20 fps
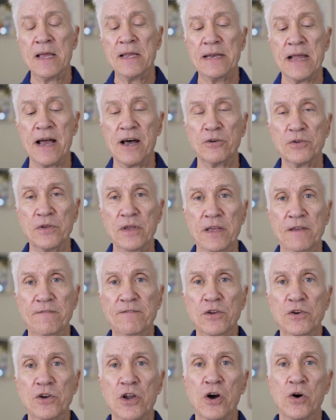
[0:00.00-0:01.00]
Now, if
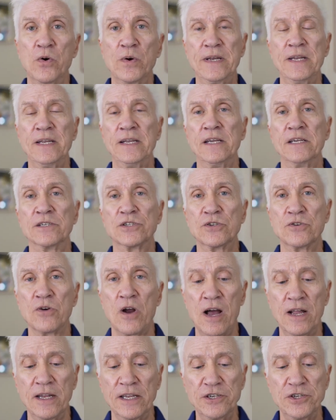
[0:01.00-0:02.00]
you know any
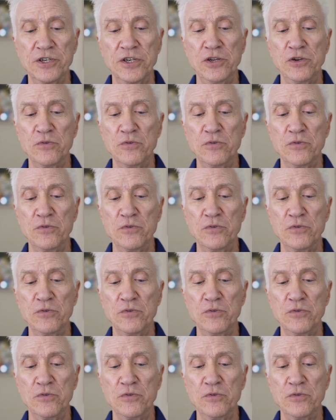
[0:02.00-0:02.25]
astrology,